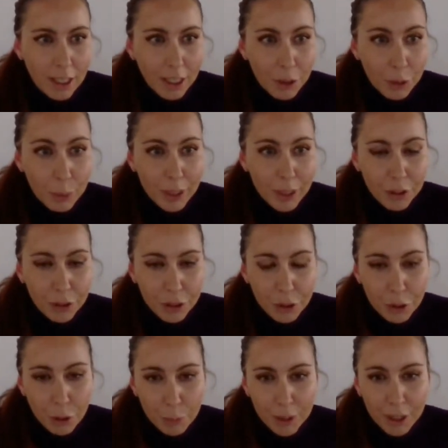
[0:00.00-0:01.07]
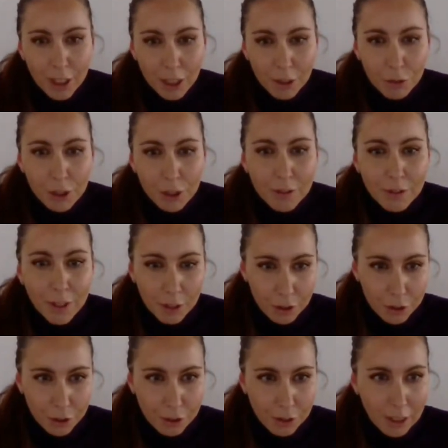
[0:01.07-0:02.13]
in the way the European countries
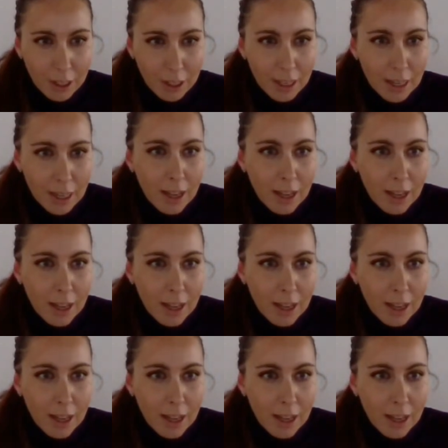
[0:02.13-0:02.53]
function.